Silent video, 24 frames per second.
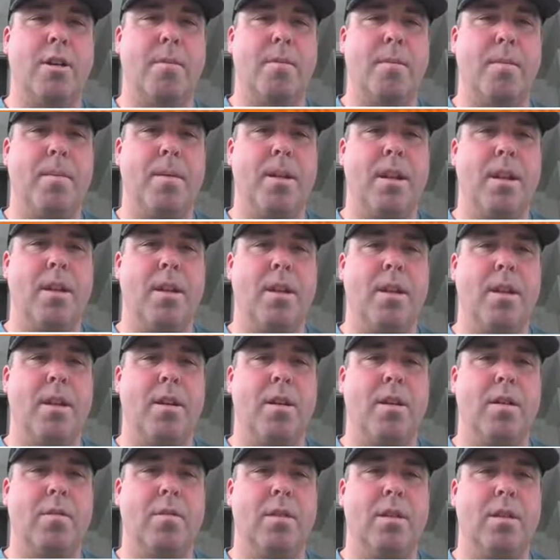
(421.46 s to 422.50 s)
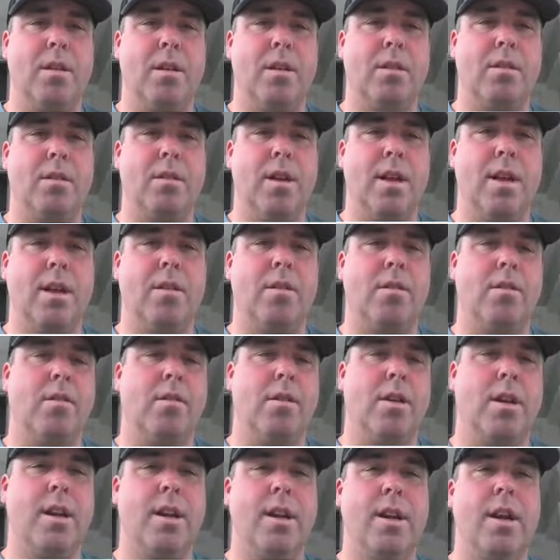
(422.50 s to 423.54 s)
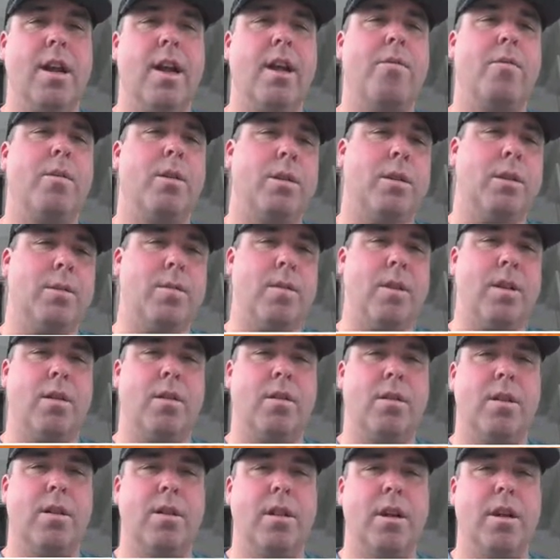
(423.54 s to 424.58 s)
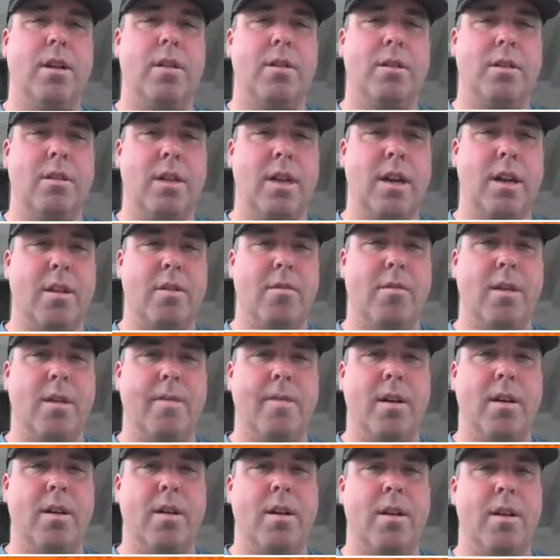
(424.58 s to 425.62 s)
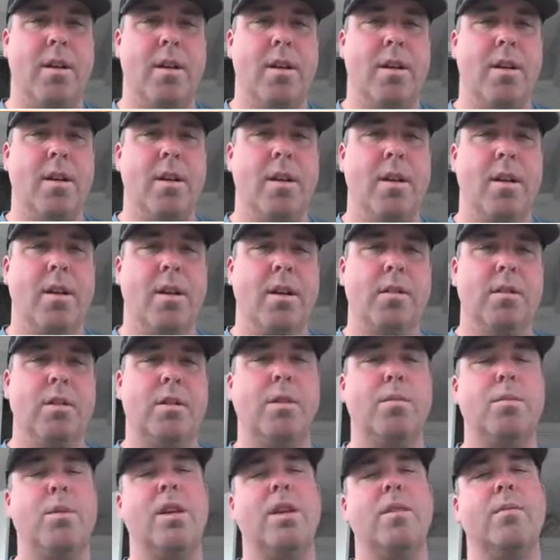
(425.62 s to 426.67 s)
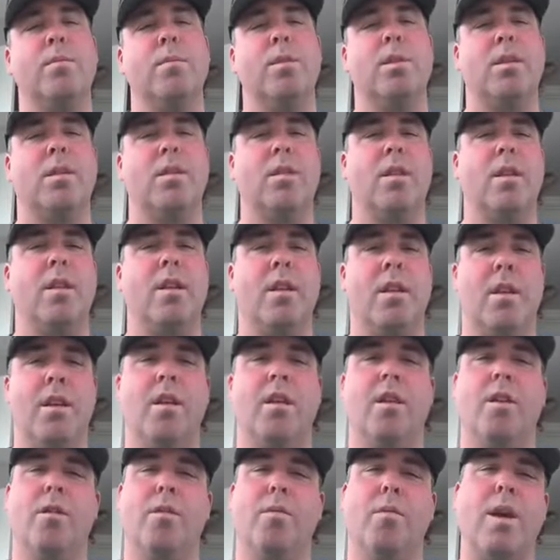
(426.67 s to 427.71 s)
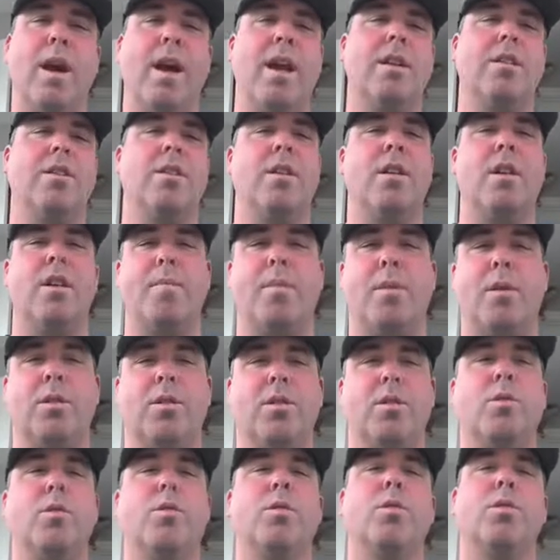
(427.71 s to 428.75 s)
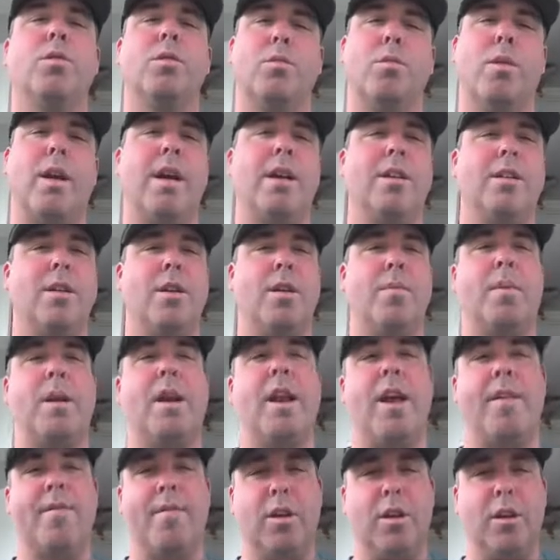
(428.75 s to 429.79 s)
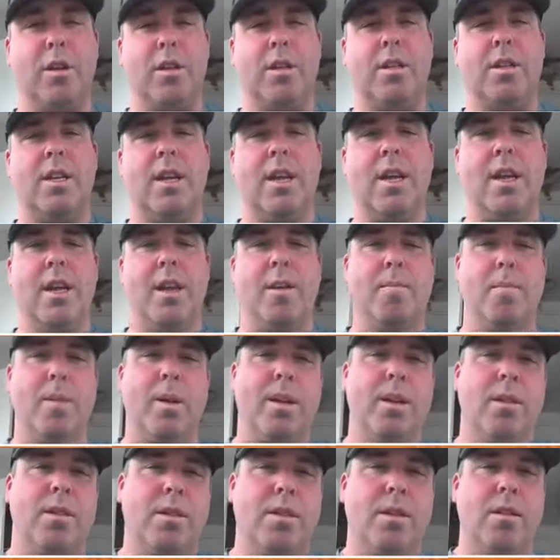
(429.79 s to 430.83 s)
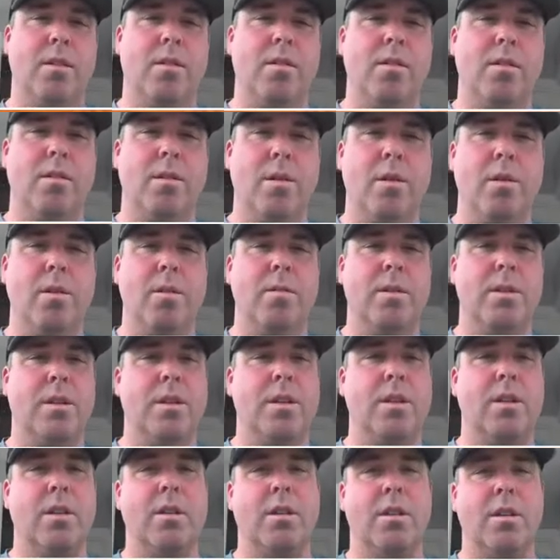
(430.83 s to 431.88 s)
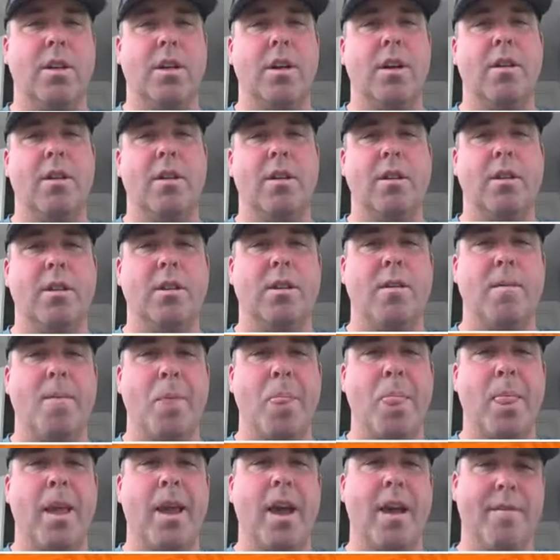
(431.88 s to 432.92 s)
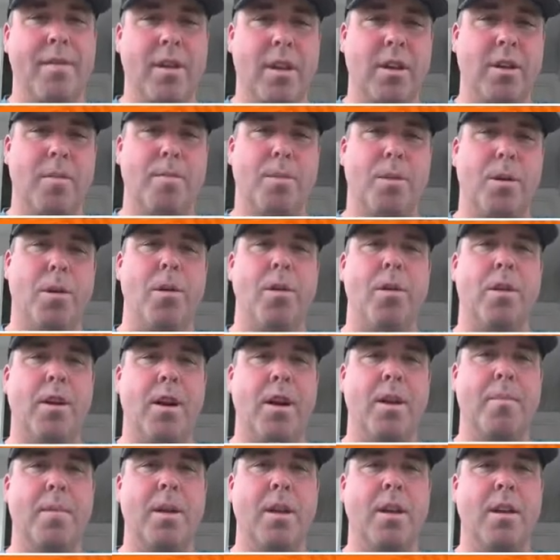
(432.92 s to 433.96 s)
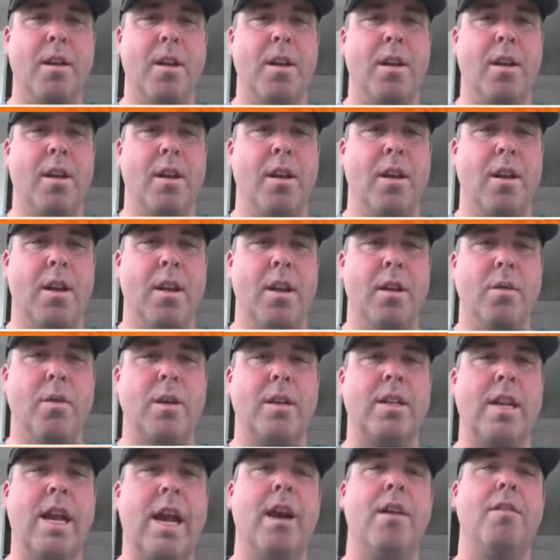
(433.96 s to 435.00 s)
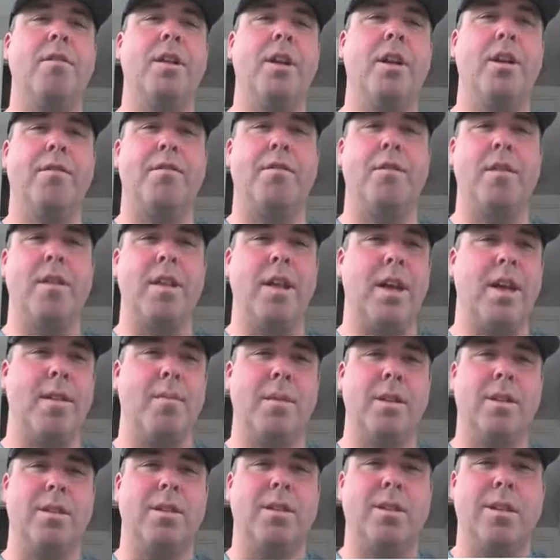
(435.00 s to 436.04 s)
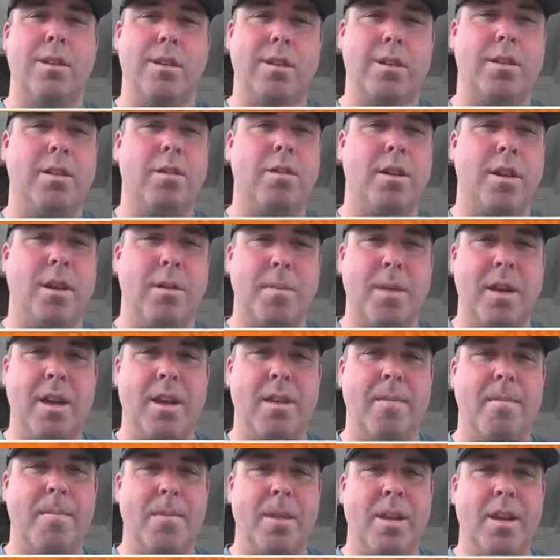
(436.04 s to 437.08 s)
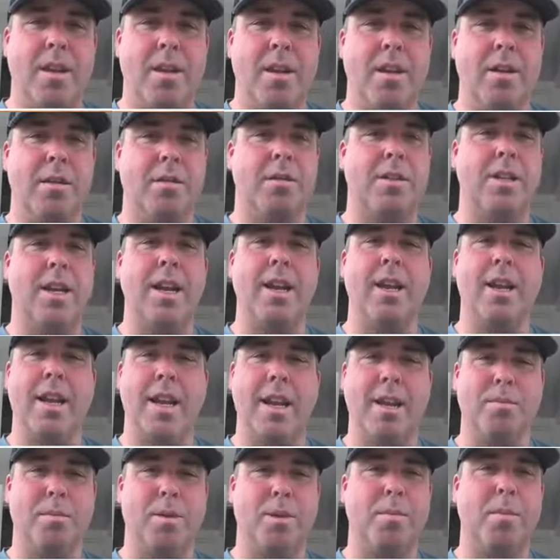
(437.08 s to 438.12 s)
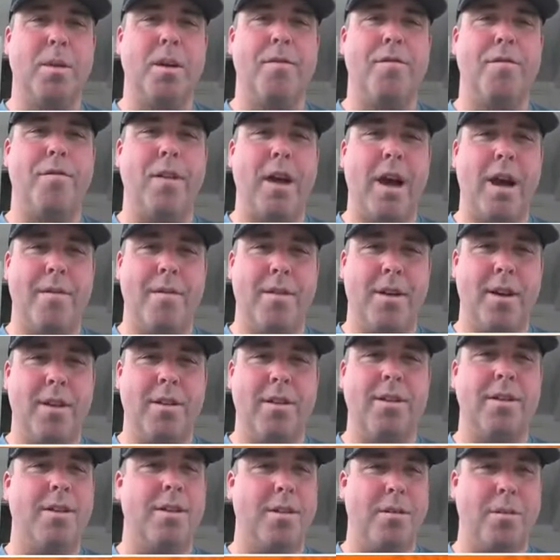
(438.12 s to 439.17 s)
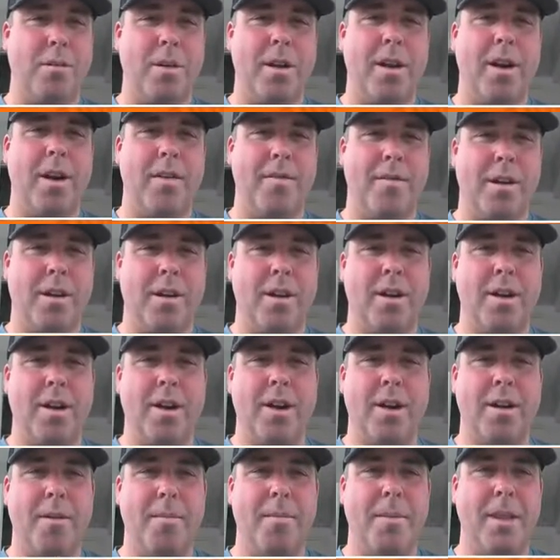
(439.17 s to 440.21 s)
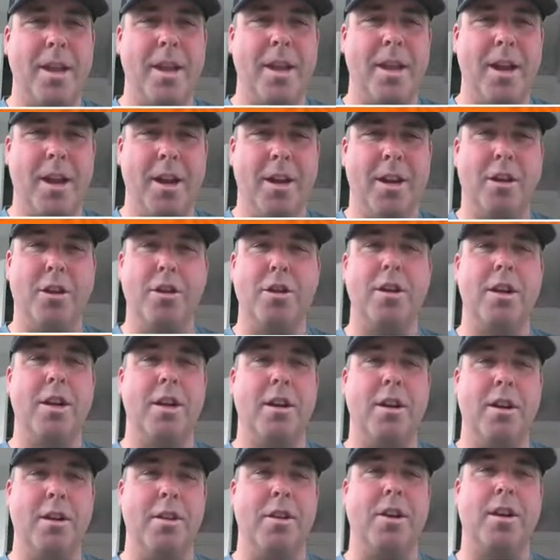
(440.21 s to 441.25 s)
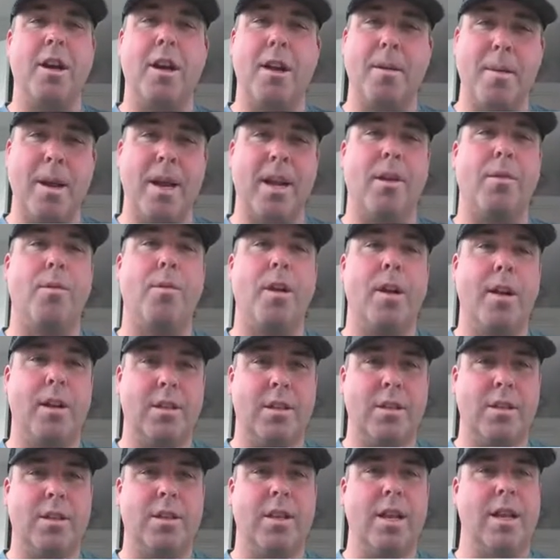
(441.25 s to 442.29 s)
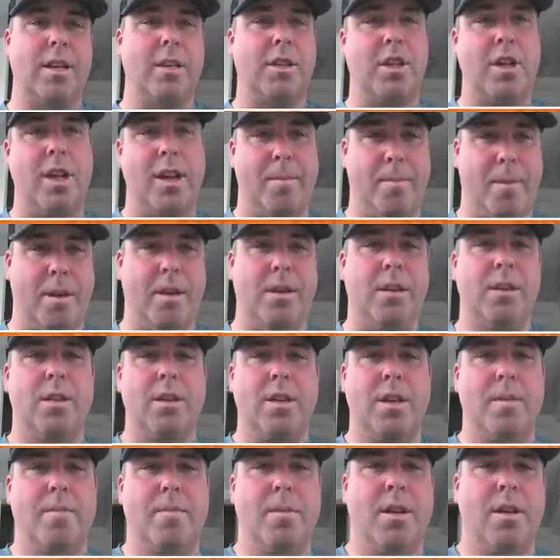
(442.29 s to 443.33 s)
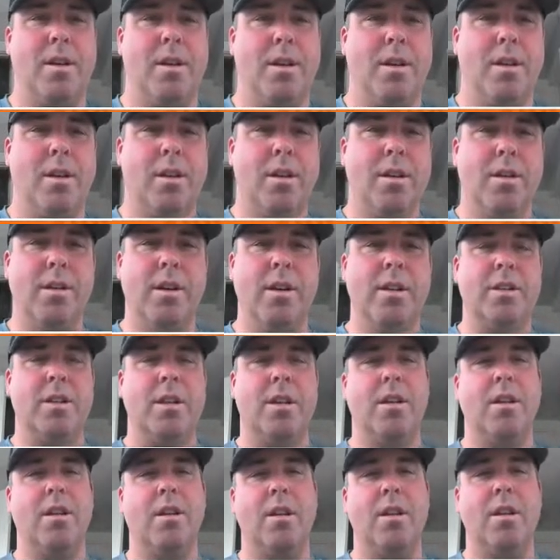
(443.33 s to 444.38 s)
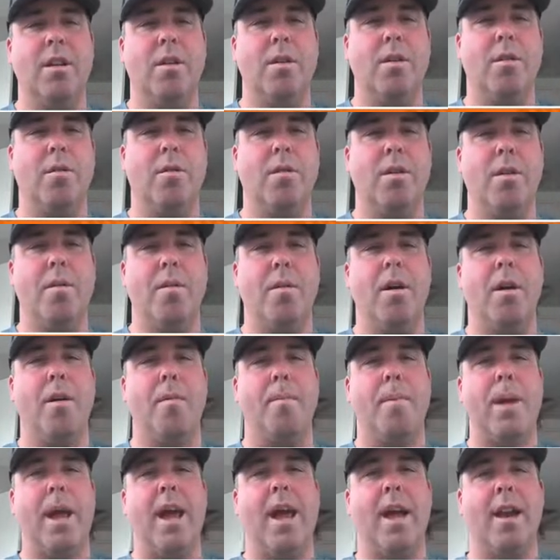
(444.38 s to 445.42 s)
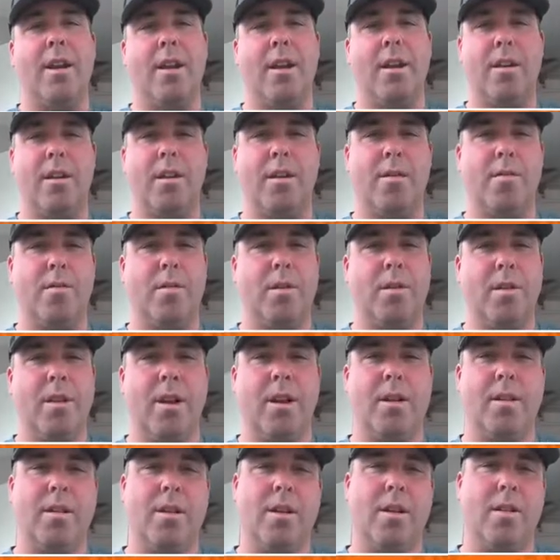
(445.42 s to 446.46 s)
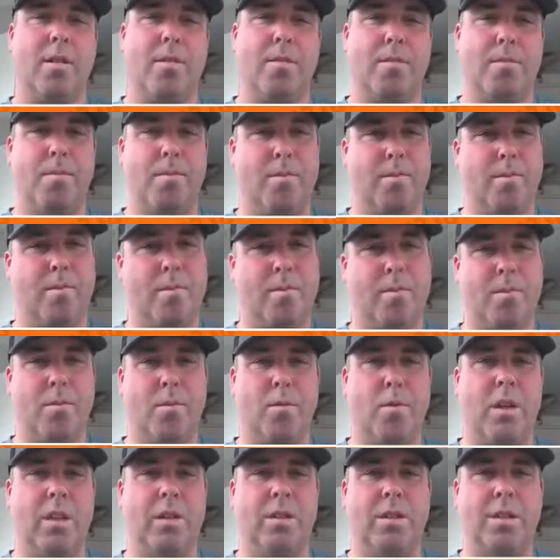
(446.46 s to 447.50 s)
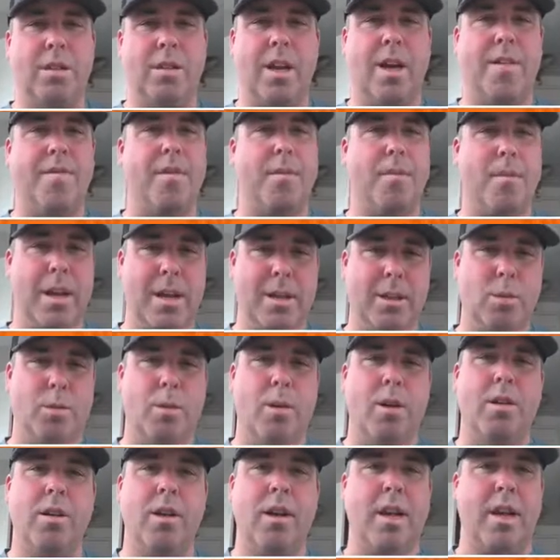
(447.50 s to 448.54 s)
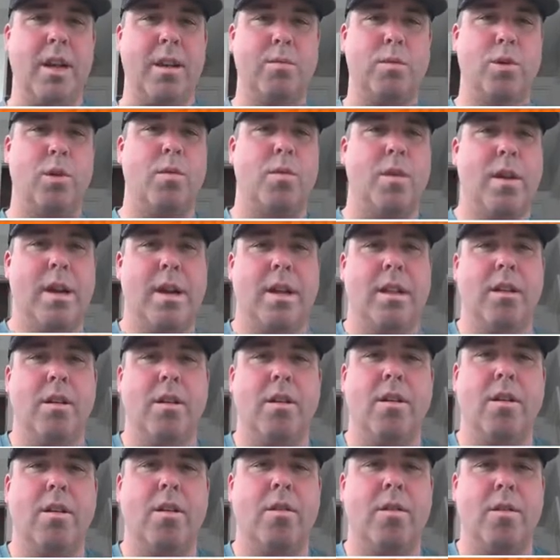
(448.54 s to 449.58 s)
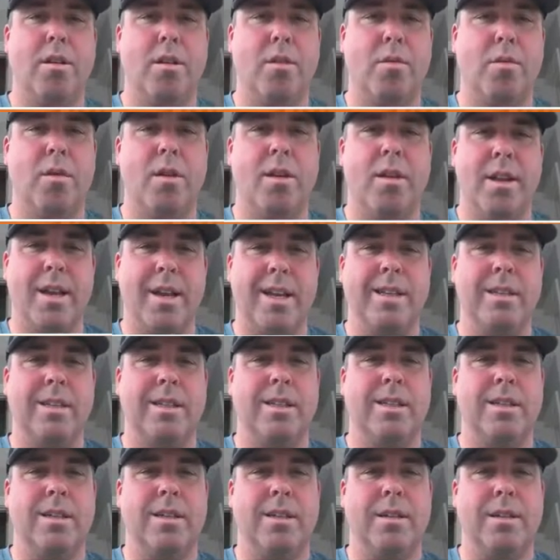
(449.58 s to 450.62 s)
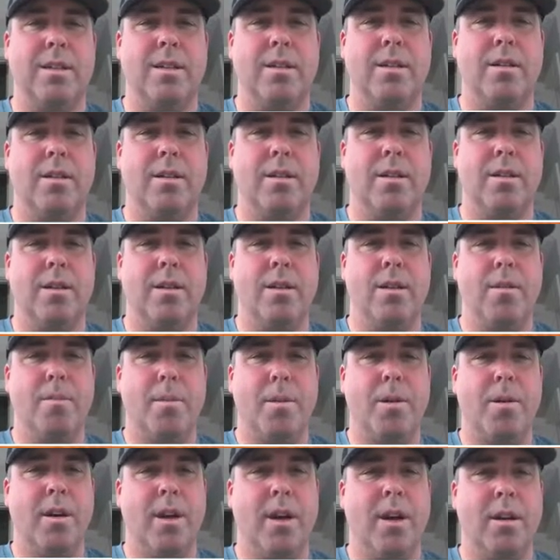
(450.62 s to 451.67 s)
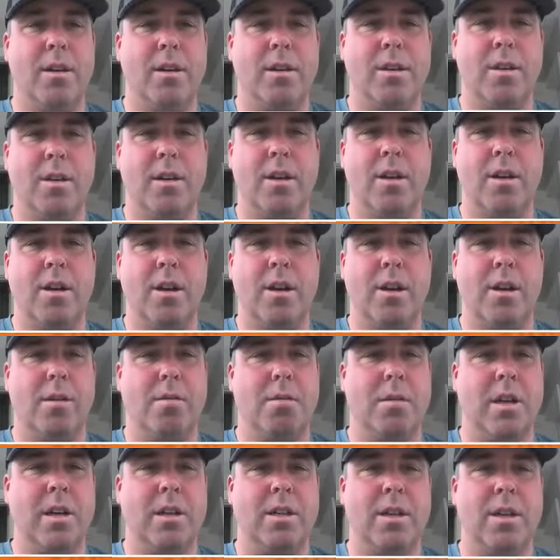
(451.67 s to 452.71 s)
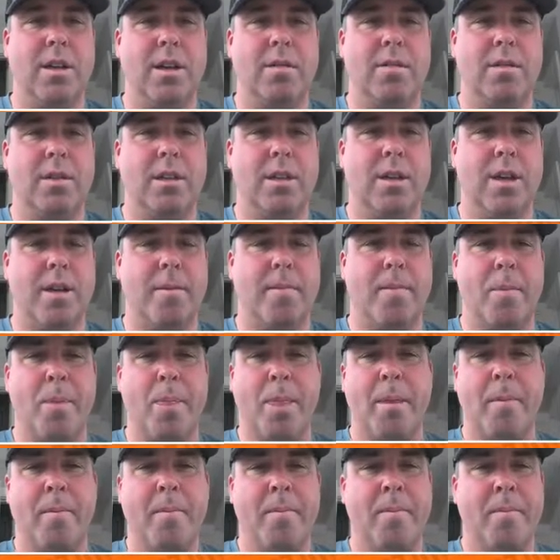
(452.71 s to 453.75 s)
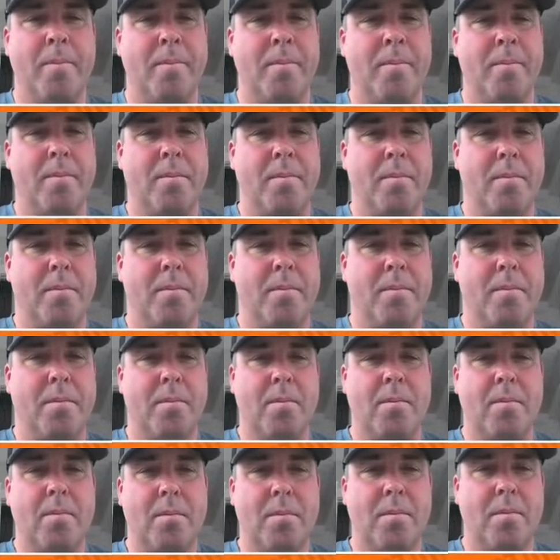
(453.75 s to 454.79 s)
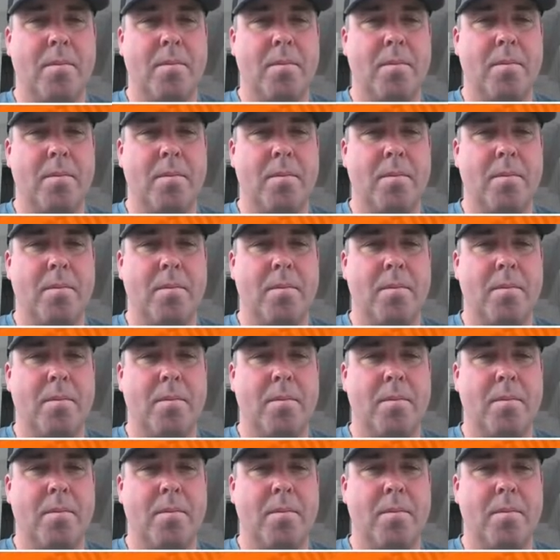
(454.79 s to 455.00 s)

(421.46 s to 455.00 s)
Um, you know, it, it's like looking at Edwardsville on the other side of the river. You know, some teams, you know, rise up or schools rise up and have a good team because they're loaded with seniors, and others have a good program and you know, a down year for them is they're still going to be, you know, 10 games above 500 or whatever. Um, in a good year, they're going to make a run at the state championship. There isn't, you know, a, a, bad year where they, you know, win seven baseball games or whatnot. They're, they're one of the consistent players in, in our region, I would say. And